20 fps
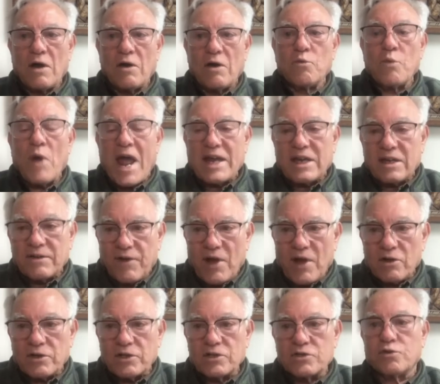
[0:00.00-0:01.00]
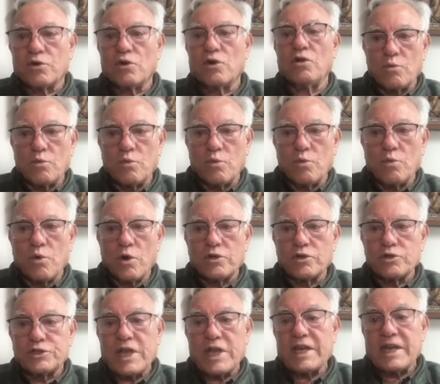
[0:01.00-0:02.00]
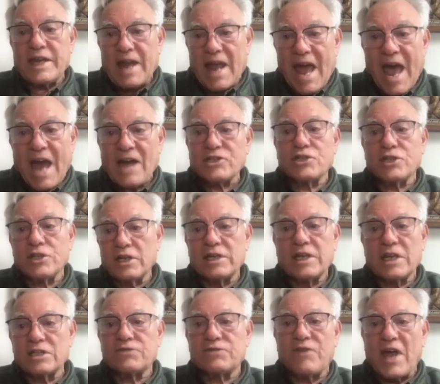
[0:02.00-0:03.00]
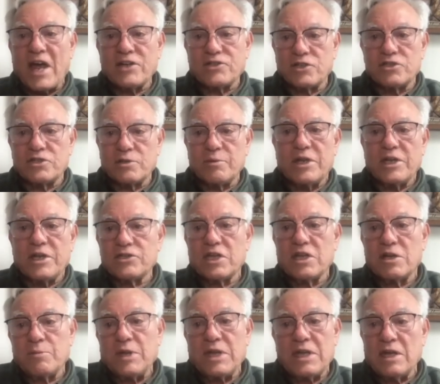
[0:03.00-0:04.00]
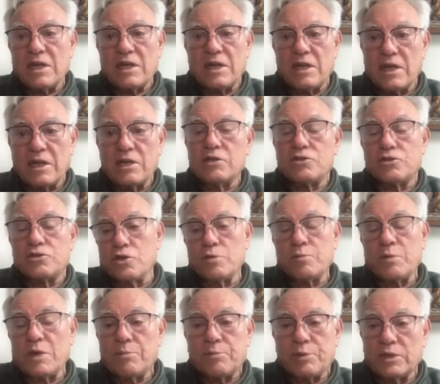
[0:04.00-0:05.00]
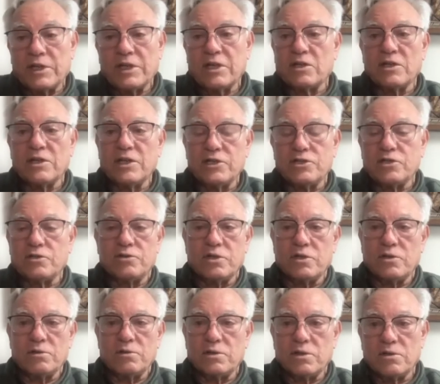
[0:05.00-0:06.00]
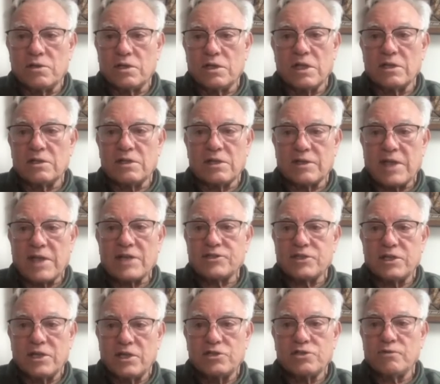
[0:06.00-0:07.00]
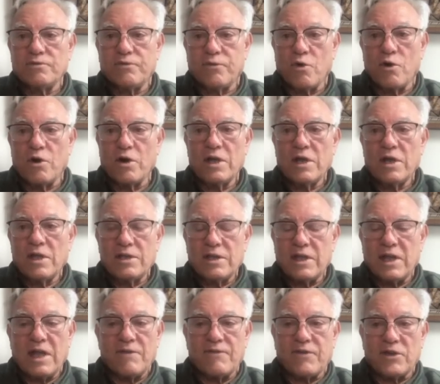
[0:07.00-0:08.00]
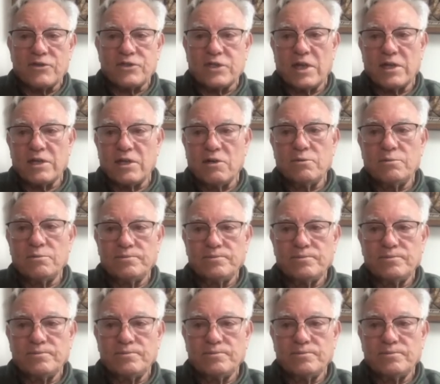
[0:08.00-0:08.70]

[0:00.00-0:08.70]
rank and file control, workers taking action against fascism is going to be and should be a political issue. Do you think that that's an issue for the AFL-CIO?